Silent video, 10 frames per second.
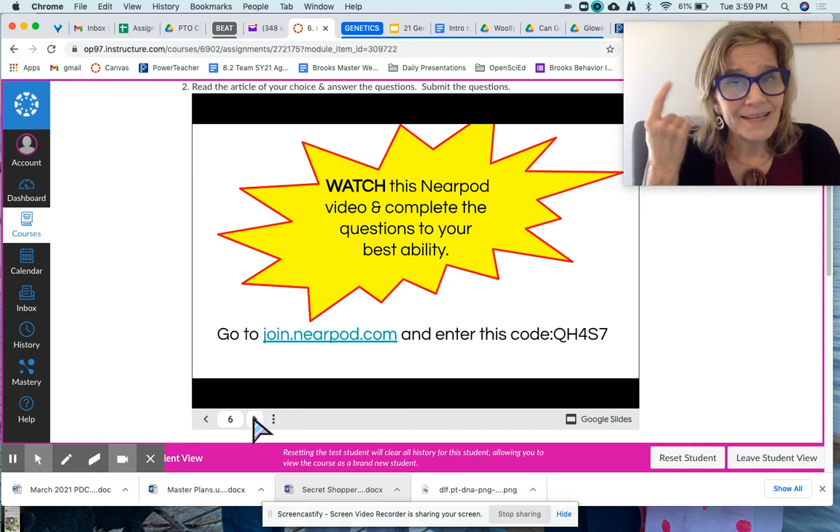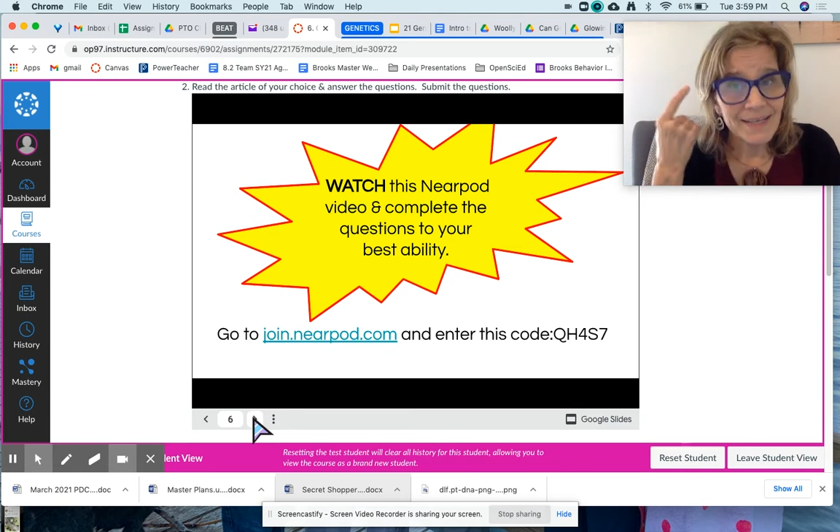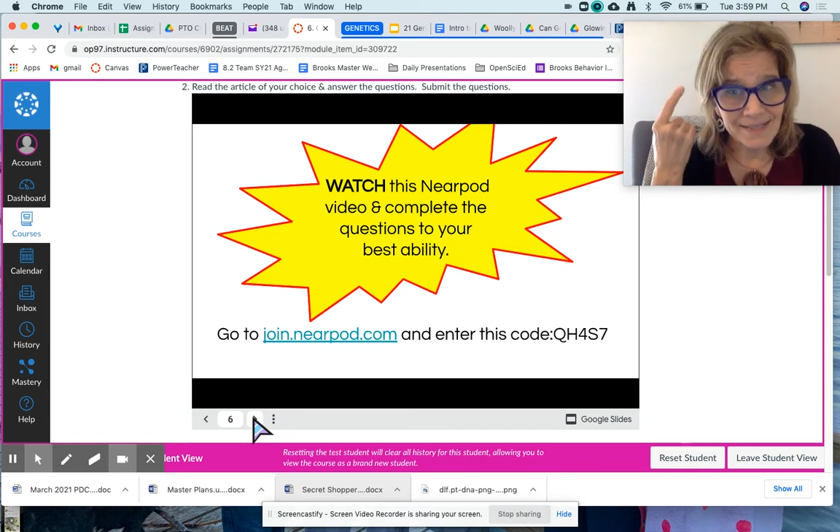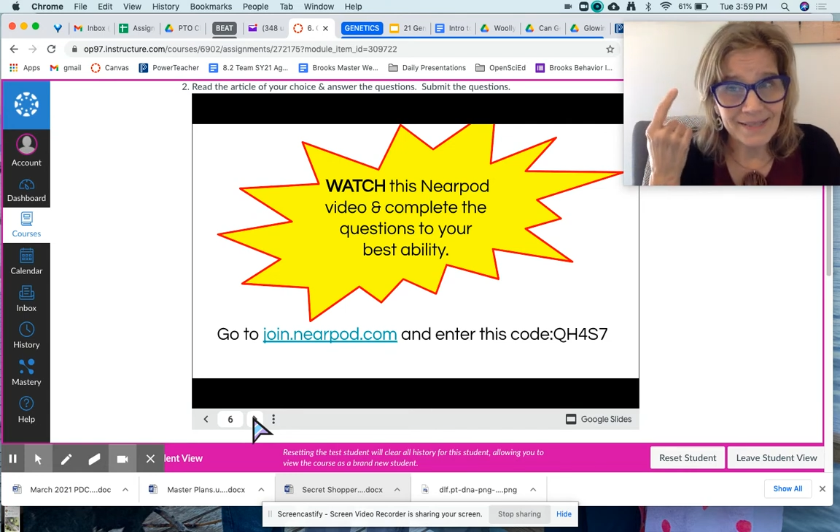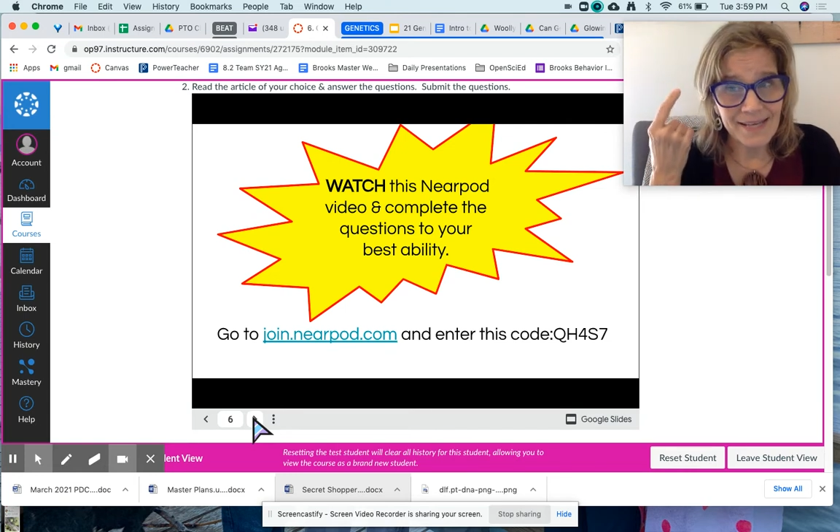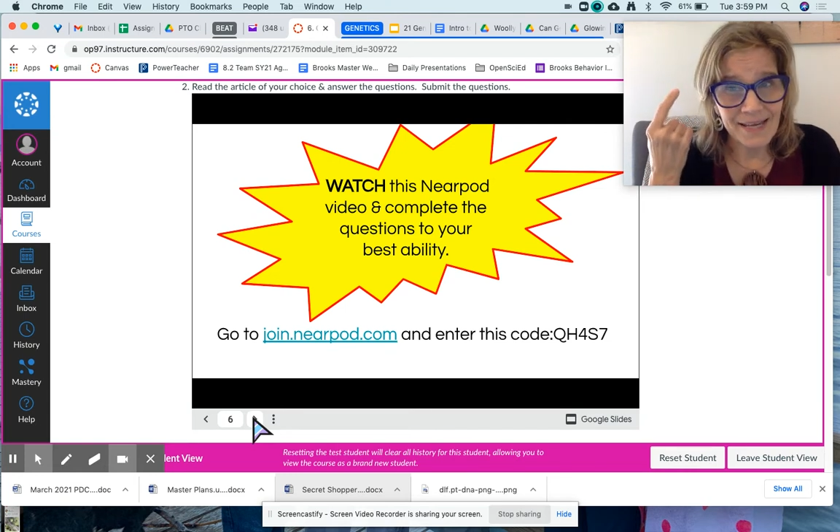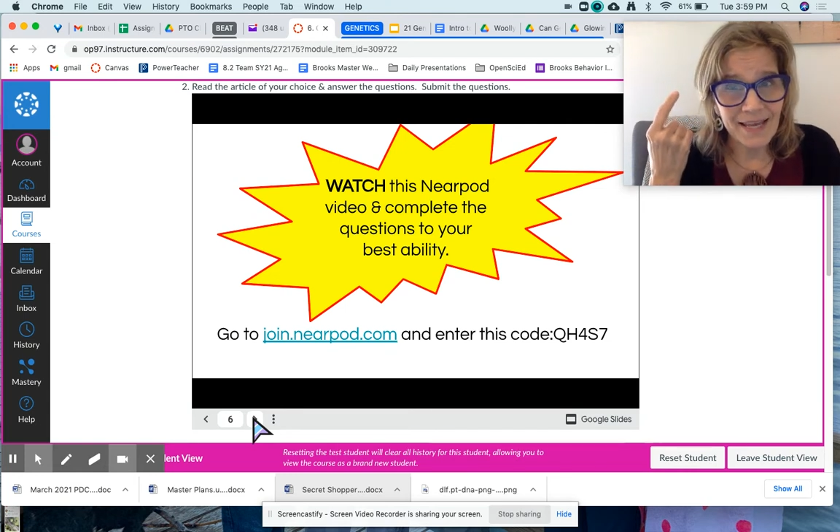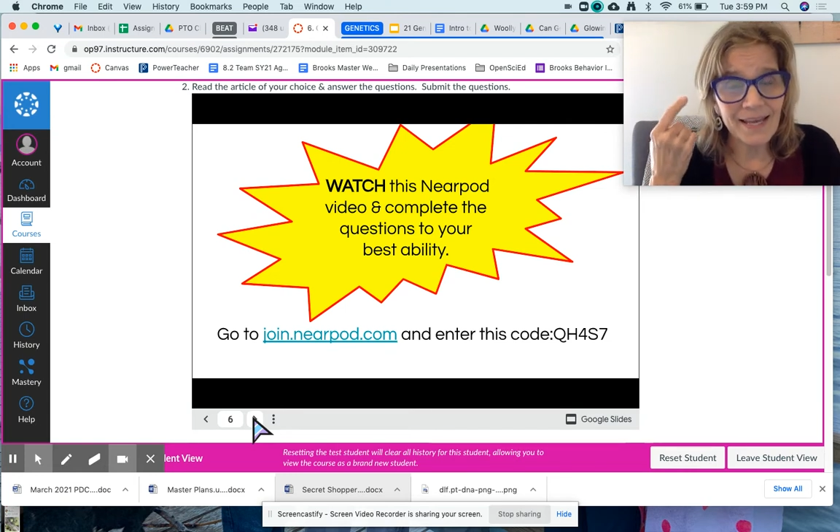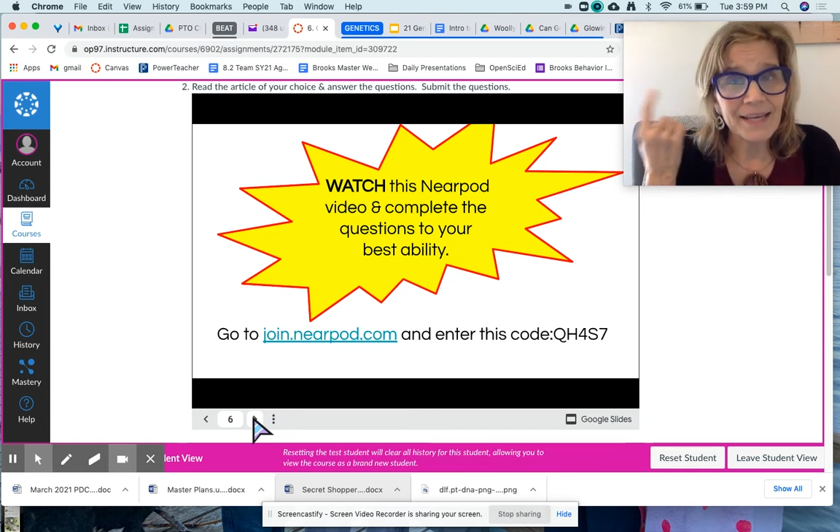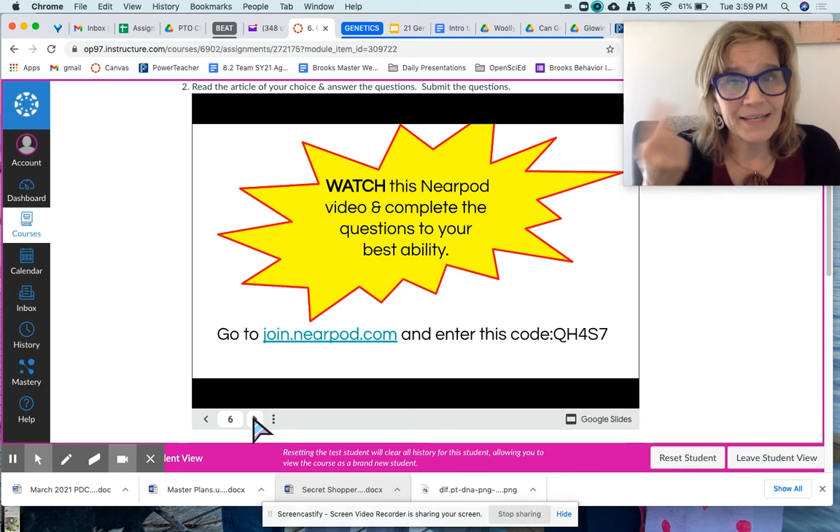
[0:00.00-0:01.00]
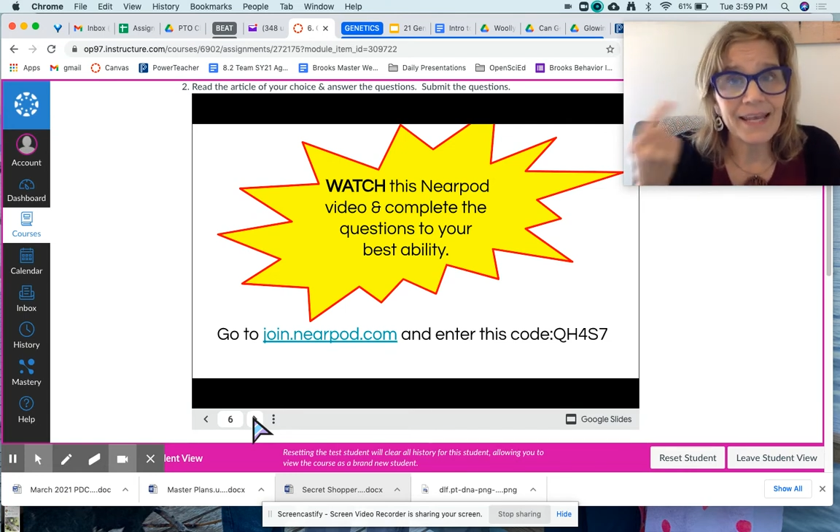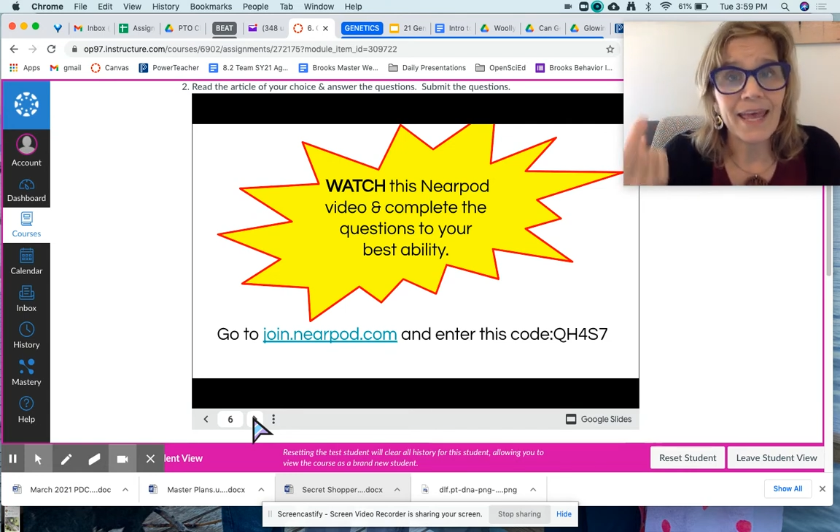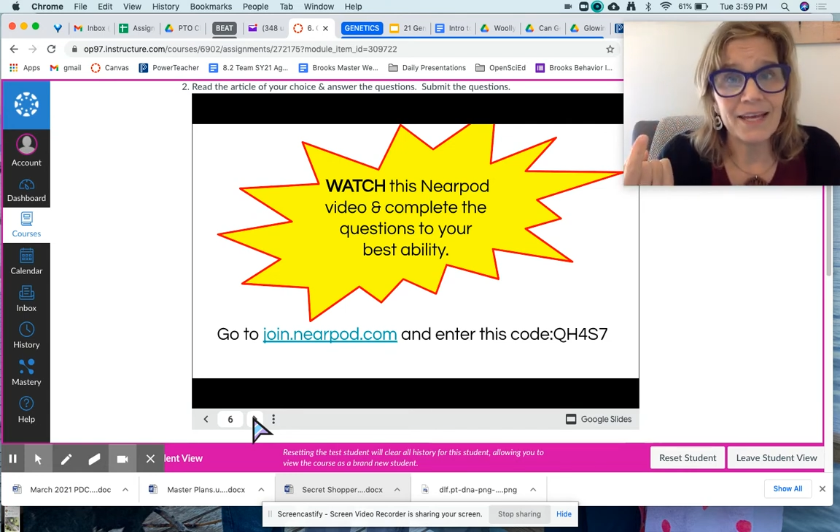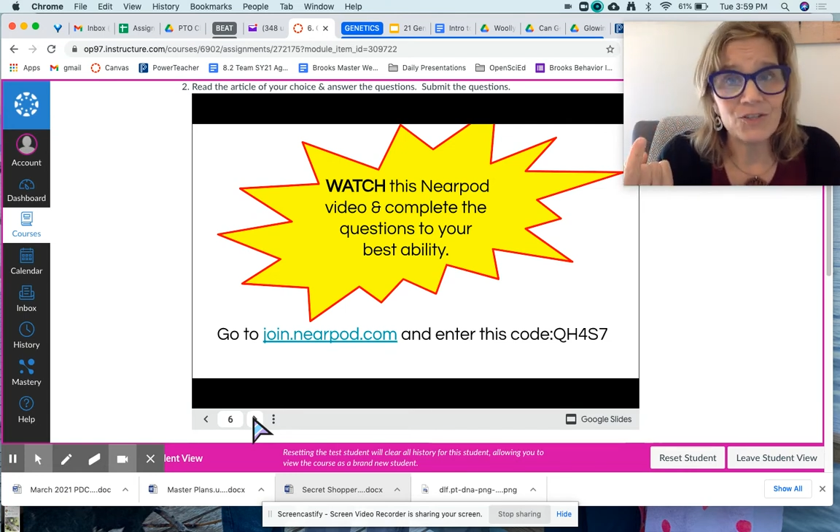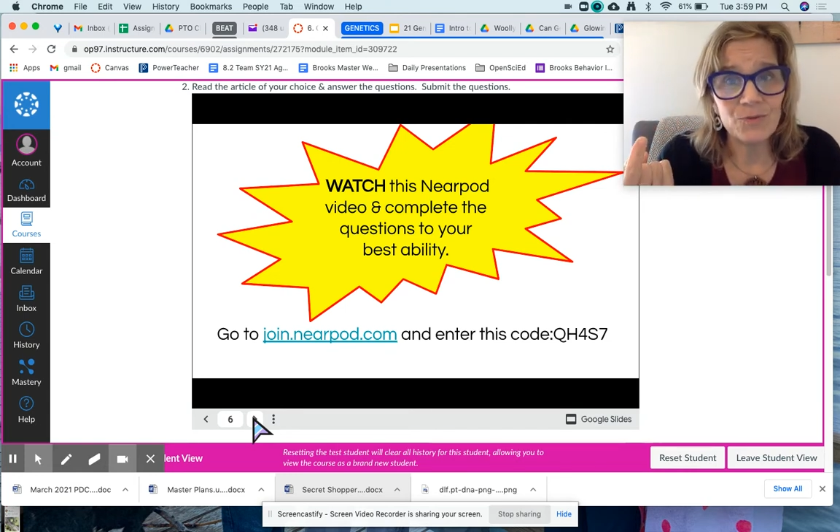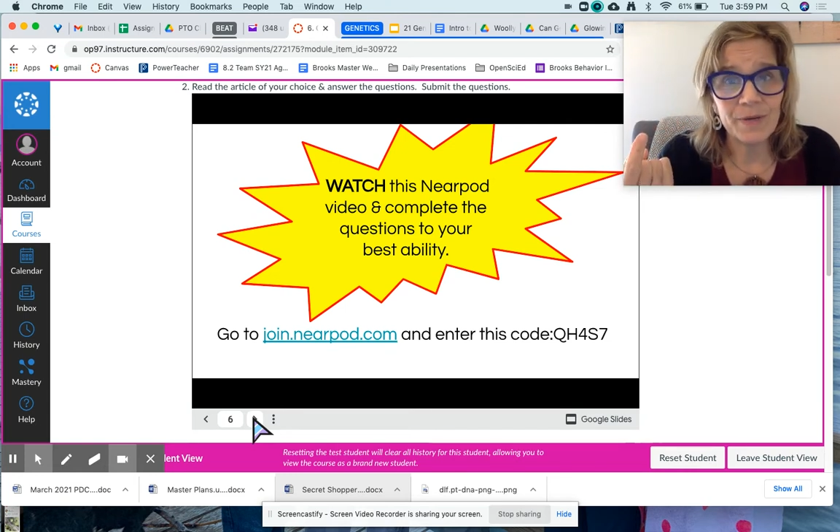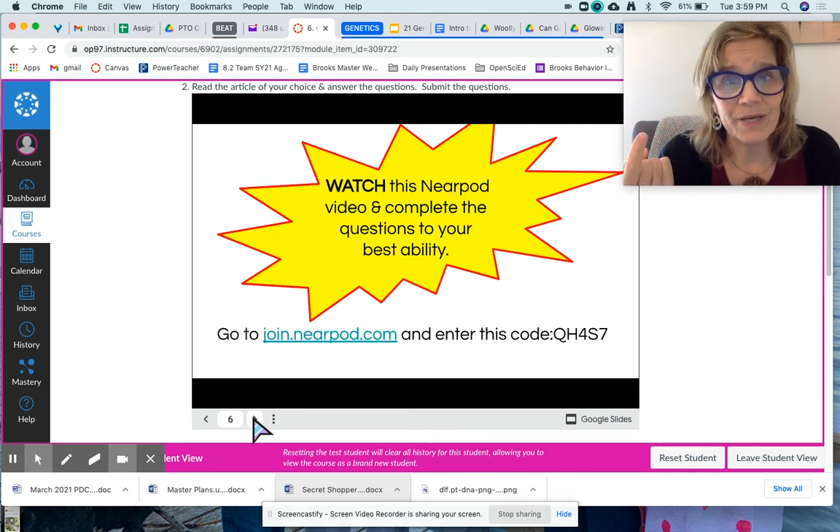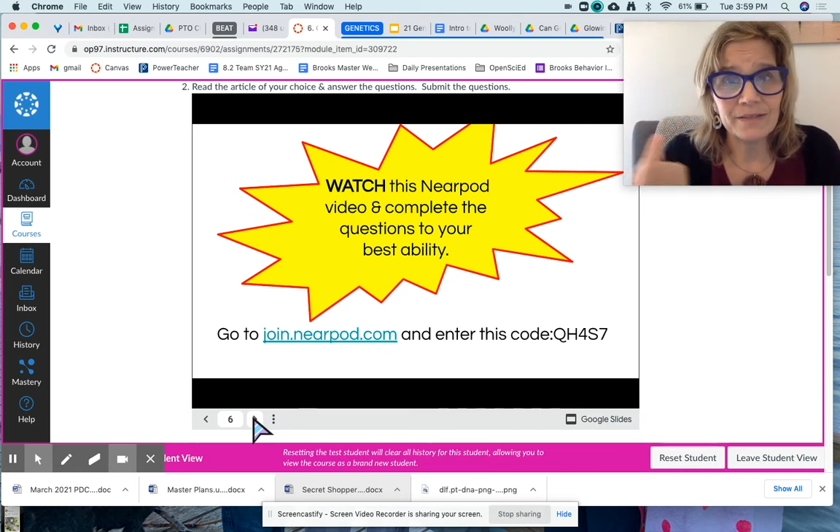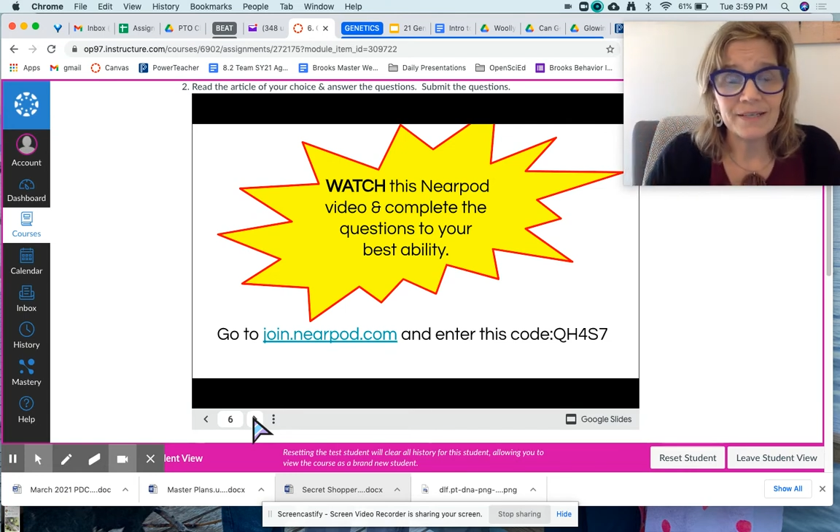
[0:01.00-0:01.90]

is thinking and engagement.